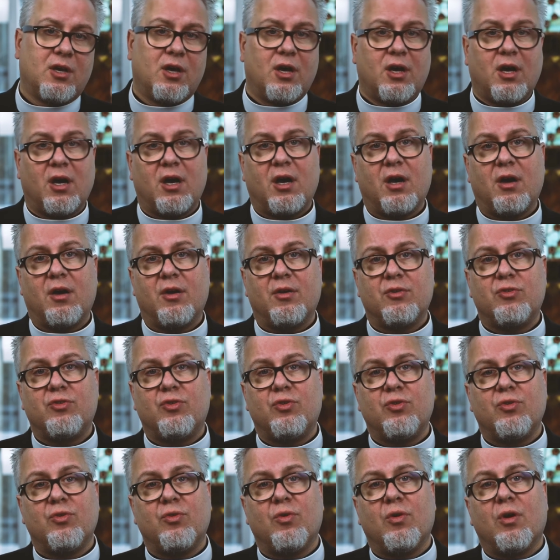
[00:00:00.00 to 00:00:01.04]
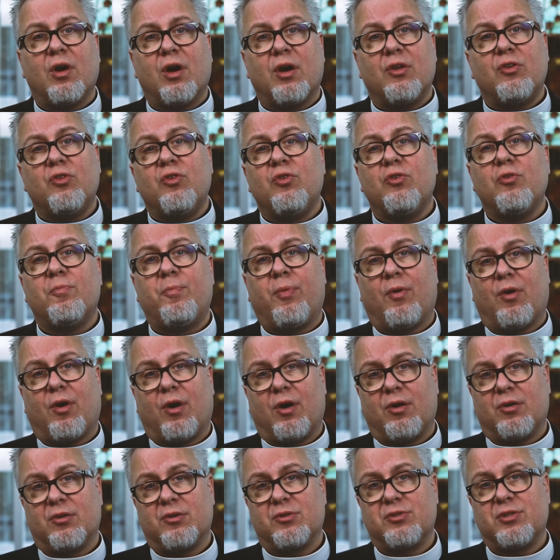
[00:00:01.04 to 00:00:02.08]
uh, to a new
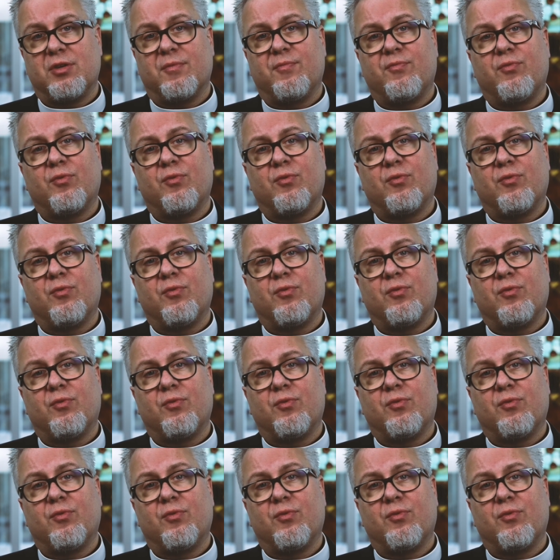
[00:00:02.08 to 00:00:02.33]
partnership,